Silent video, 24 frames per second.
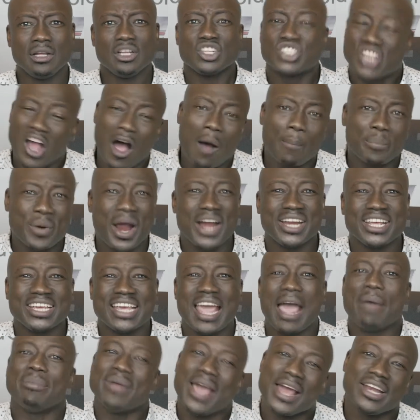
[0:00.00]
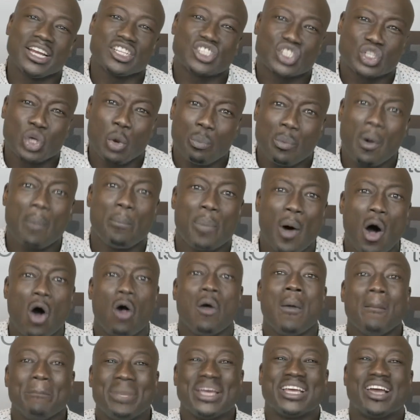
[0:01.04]
Tom Brady came in the Super
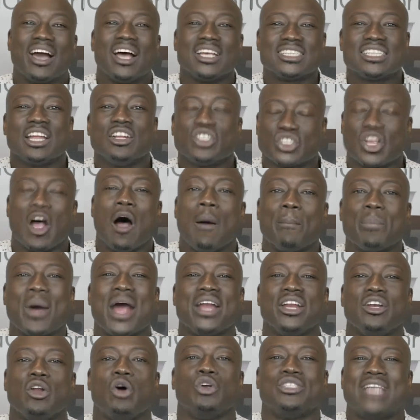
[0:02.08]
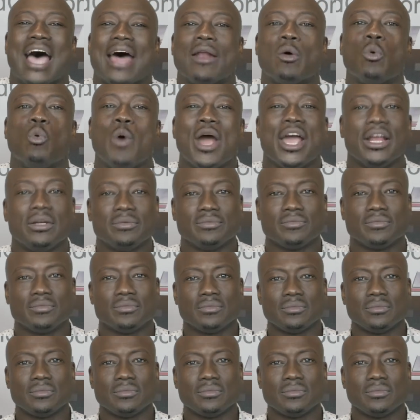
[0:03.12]
Bowl because Tom Brady knows how to win.